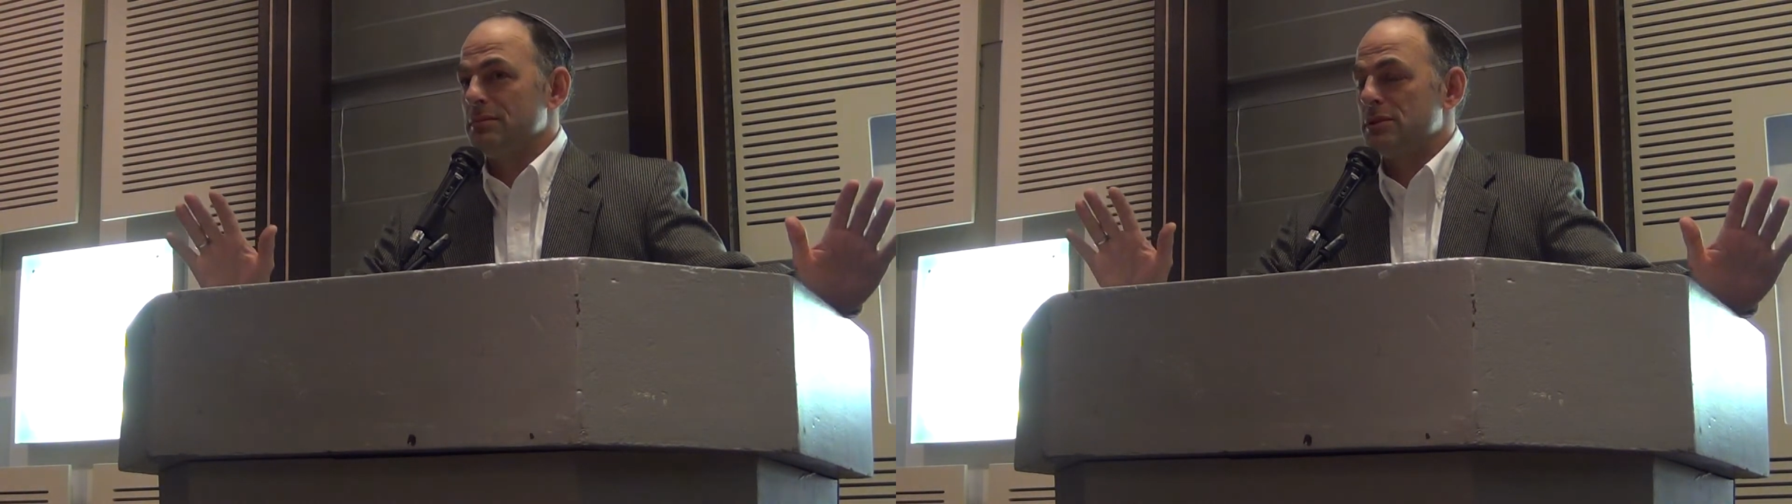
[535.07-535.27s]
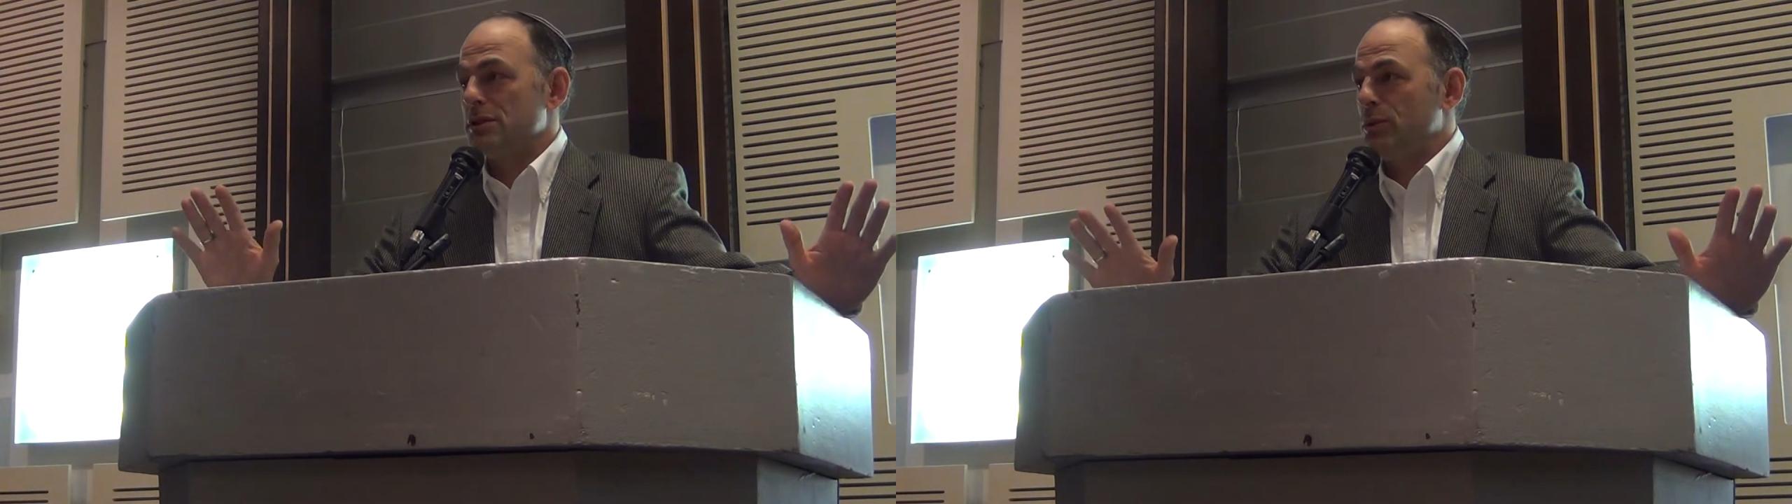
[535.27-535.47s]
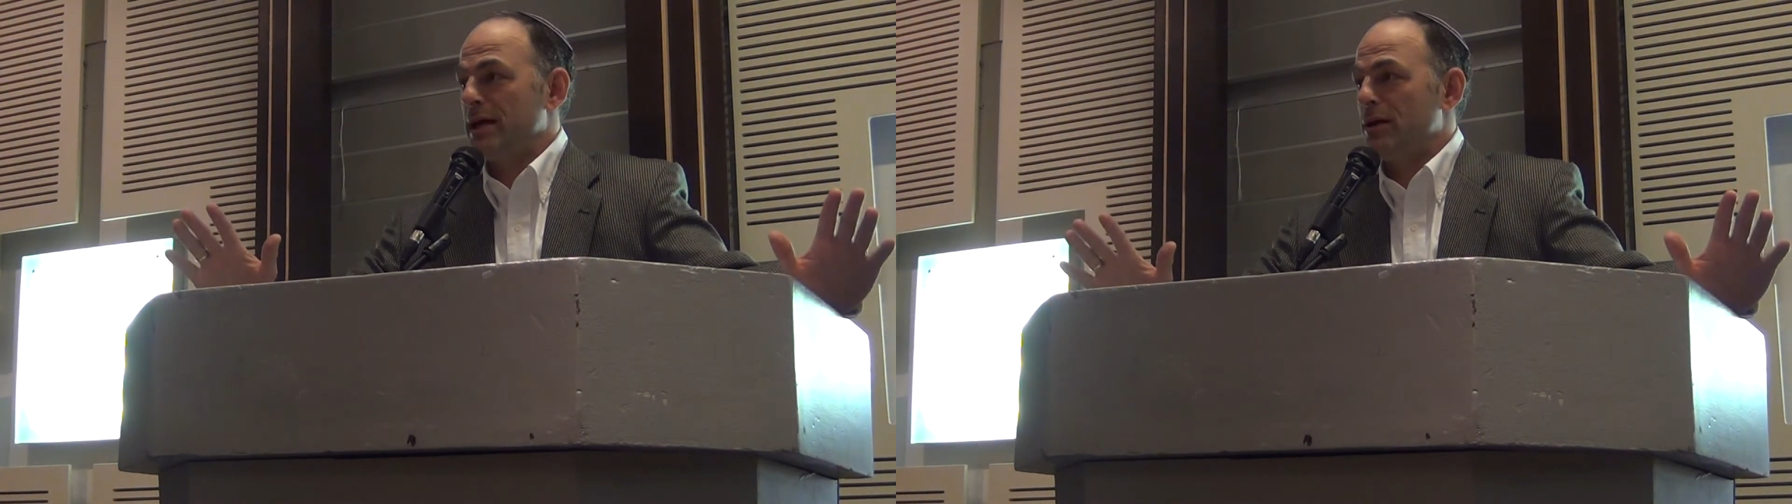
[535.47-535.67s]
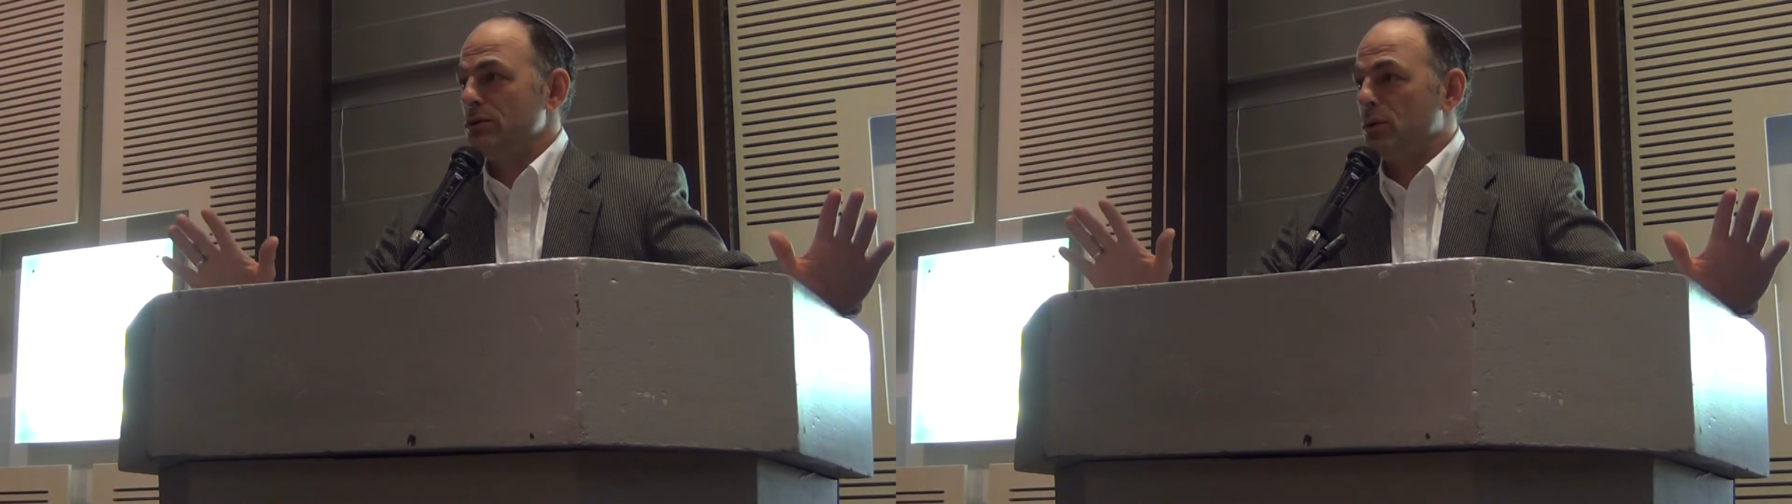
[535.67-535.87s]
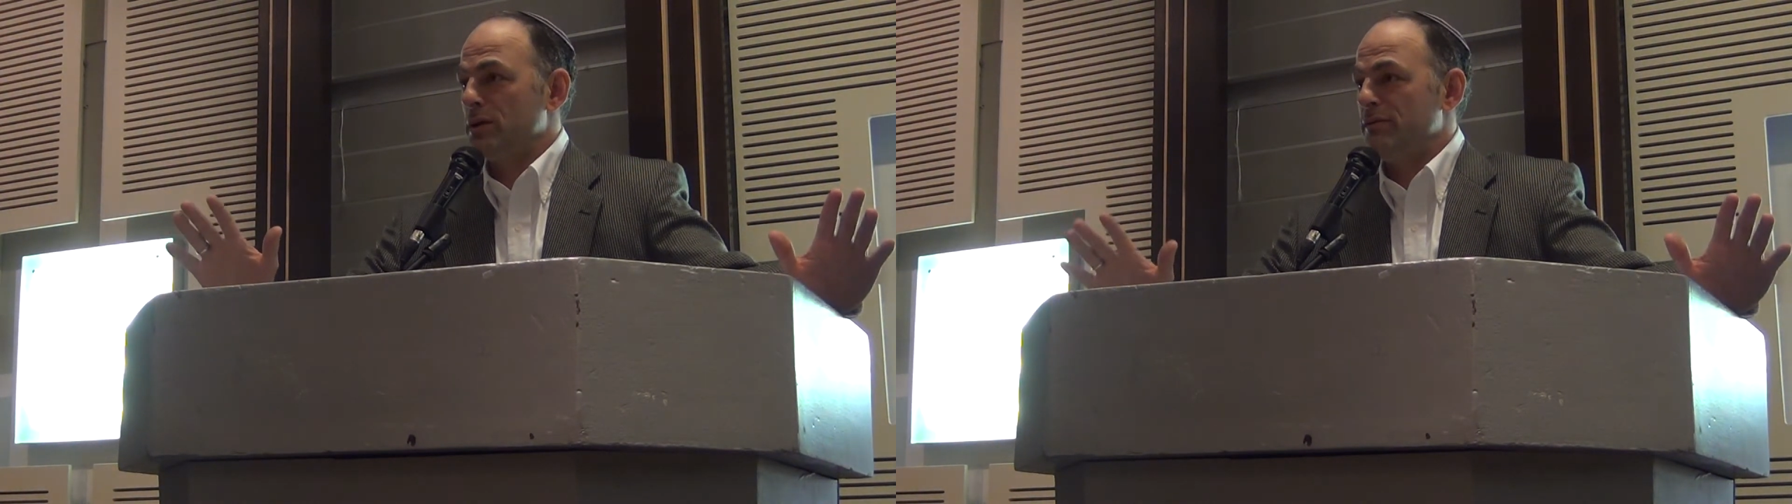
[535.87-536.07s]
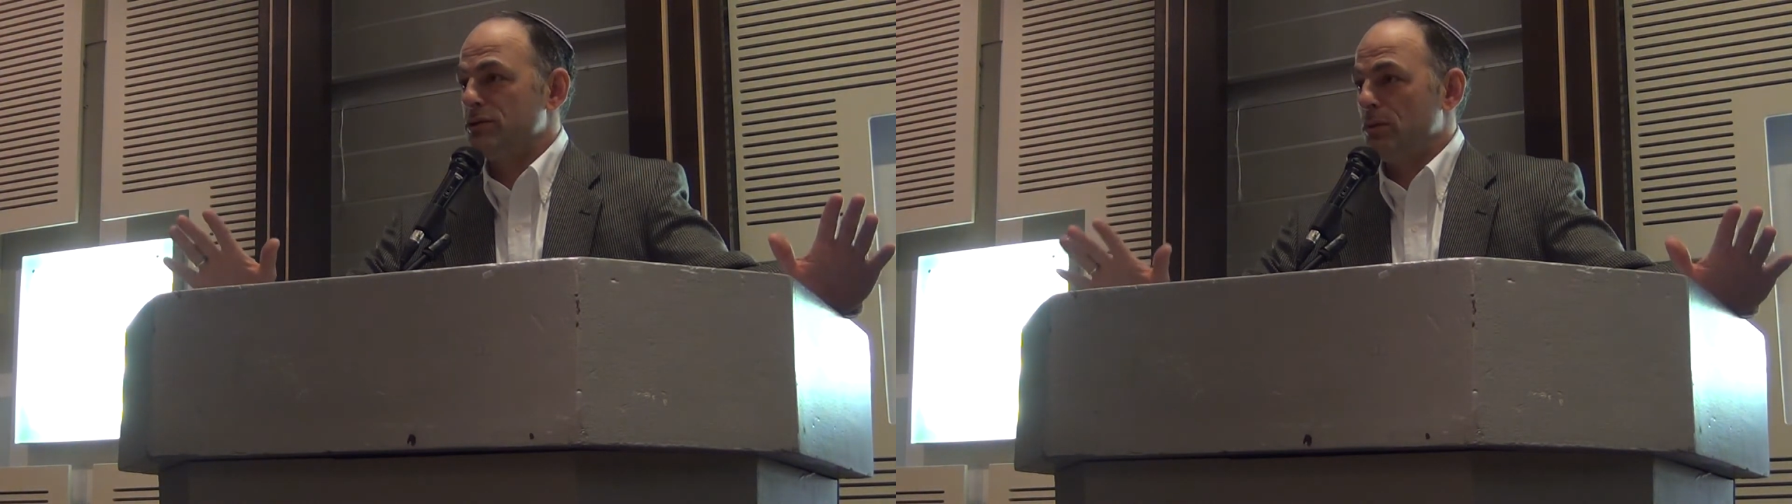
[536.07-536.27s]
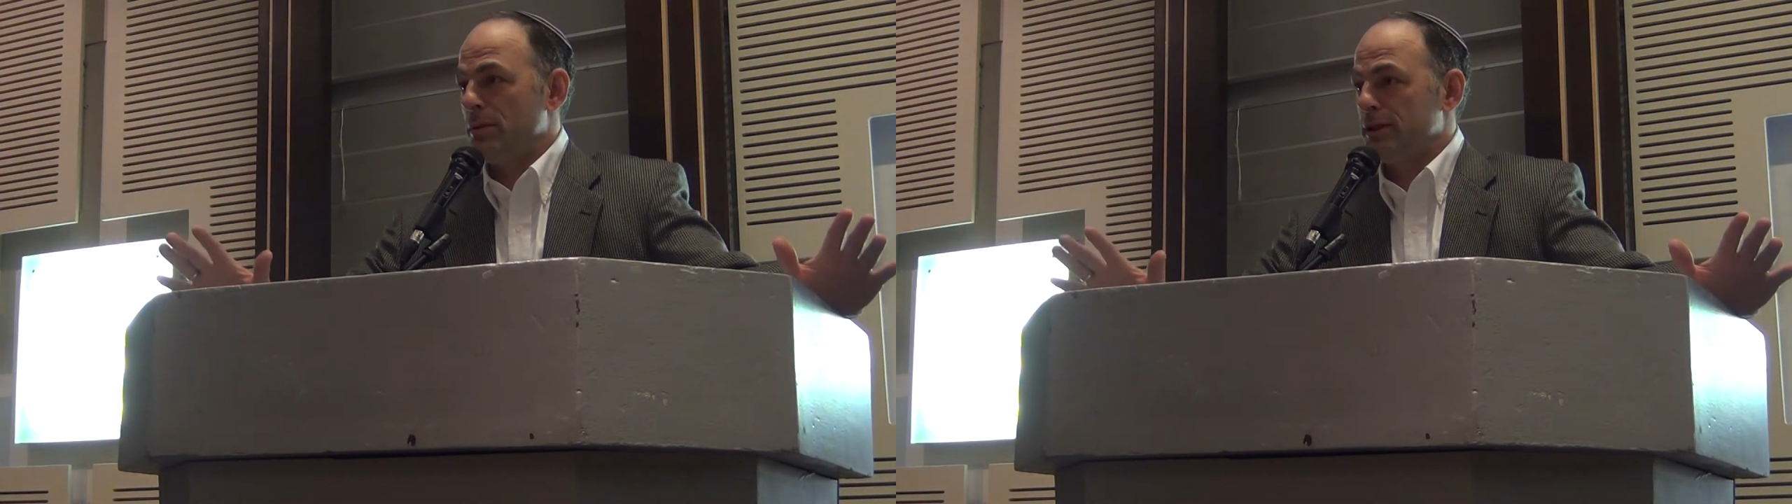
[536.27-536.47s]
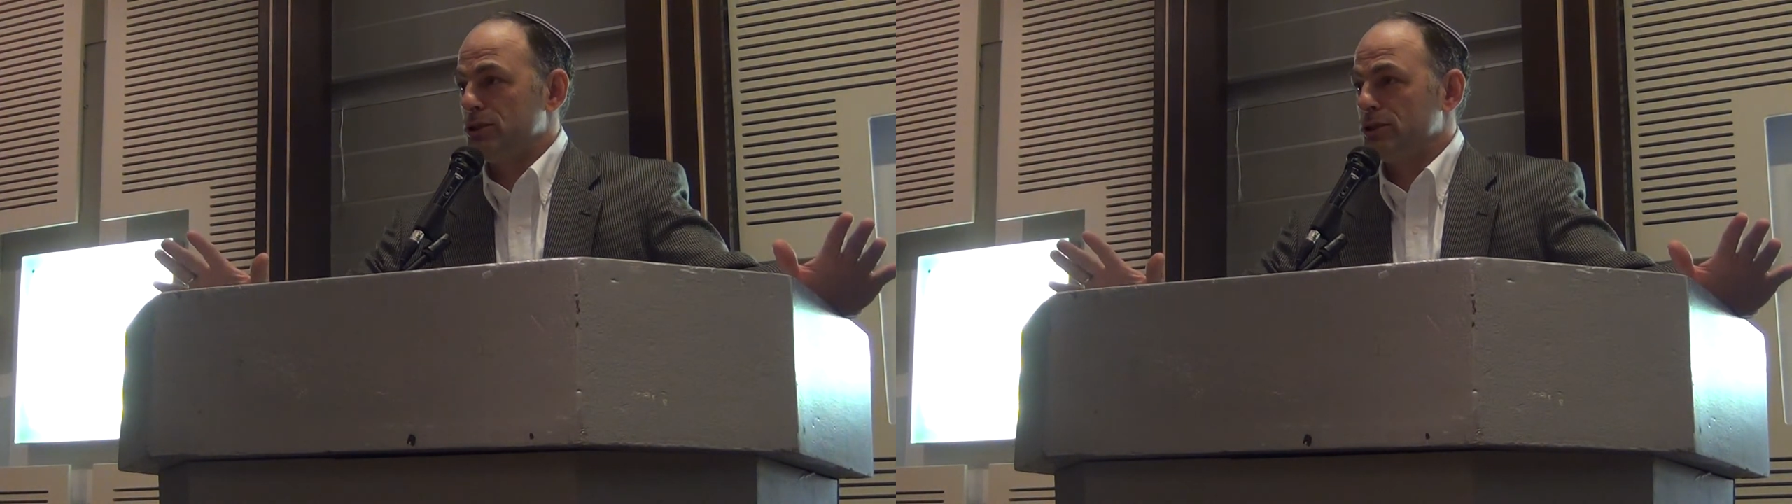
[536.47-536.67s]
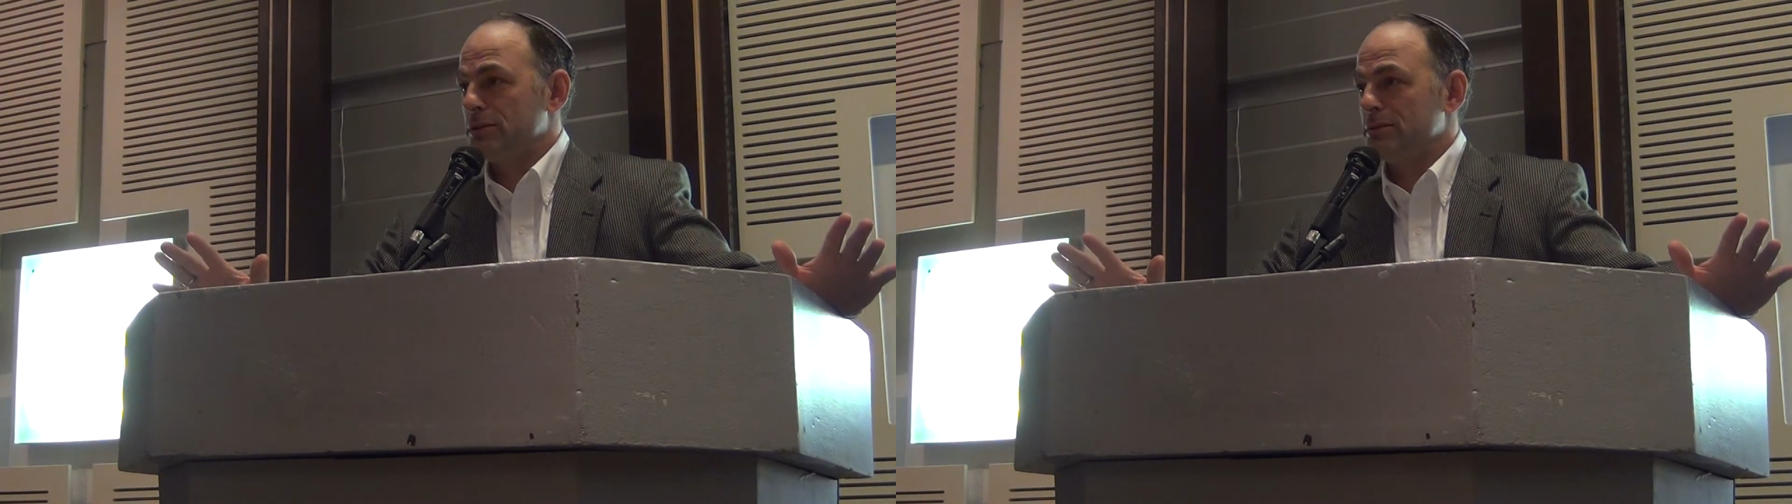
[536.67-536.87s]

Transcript: slow down, don't give so much.